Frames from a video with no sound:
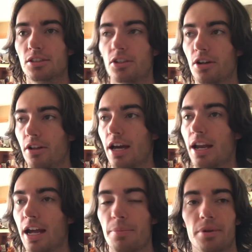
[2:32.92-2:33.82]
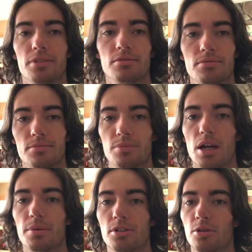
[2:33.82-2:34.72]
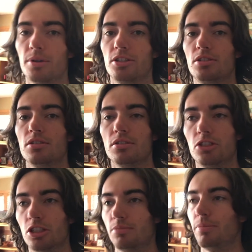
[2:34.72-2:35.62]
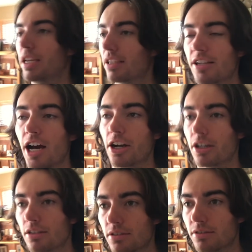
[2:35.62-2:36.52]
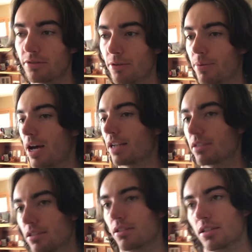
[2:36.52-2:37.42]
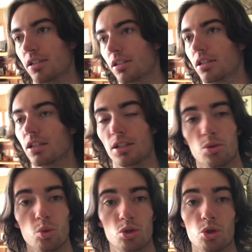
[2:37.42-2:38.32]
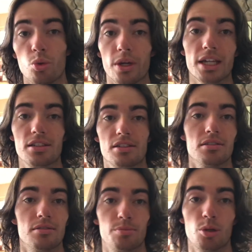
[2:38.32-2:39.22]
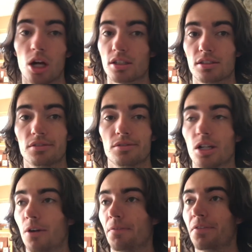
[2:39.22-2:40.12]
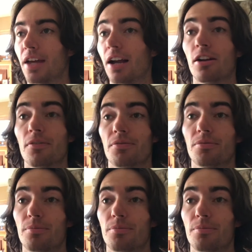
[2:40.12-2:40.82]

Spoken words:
Don't know how that happened. Probably so much just being tired for the past 2 weeks plus. So, I don't know.